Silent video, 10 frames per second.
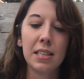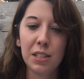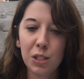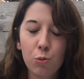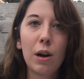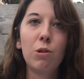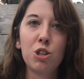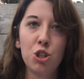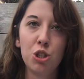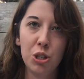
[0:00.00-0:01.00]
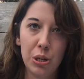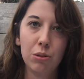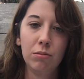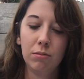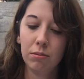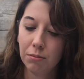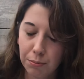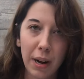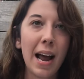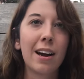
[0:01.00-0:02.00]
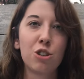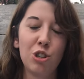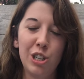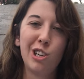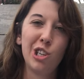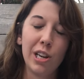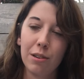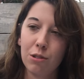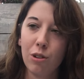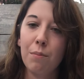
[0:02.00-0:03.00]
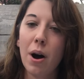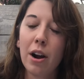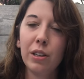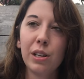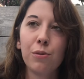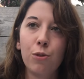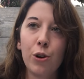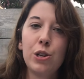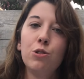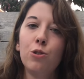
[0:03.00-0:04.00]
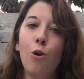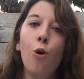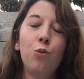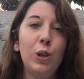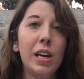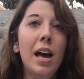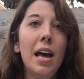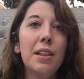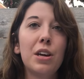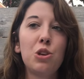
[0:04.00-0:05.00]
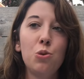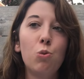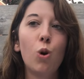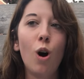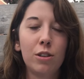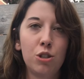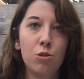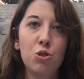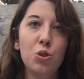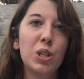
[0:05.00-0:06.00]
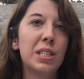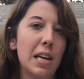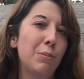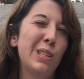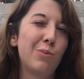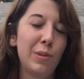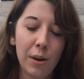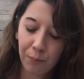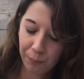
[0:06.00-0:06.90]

This is what I want you to do by actually touching it. So I'm modeling it for you, so hopefully that you will also do the same as me.